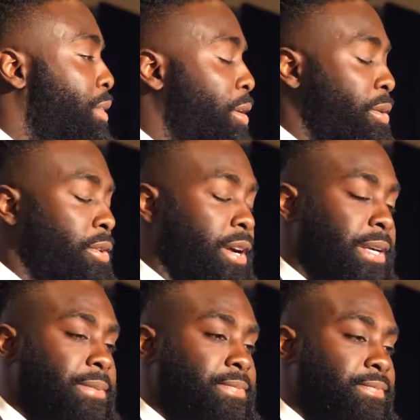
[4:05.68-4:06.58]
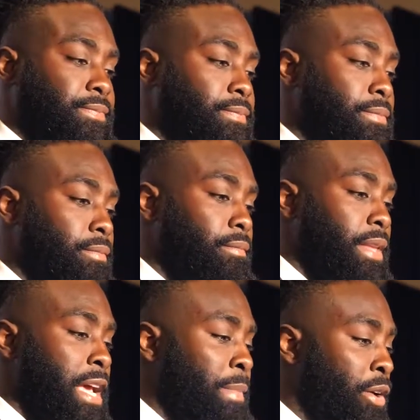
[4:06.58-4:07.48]
third grade.
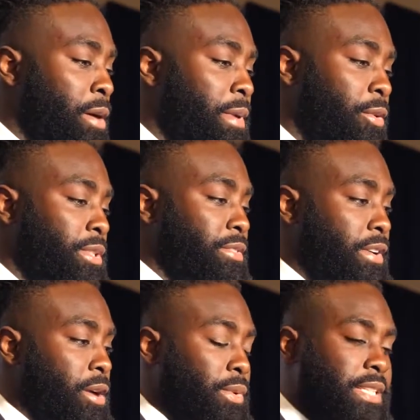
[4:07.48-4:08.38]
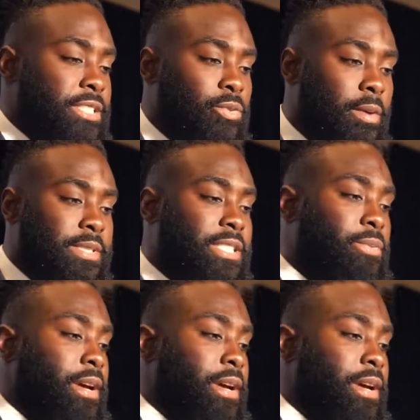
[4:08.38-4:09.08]
And my grandmother was a very religious woman. She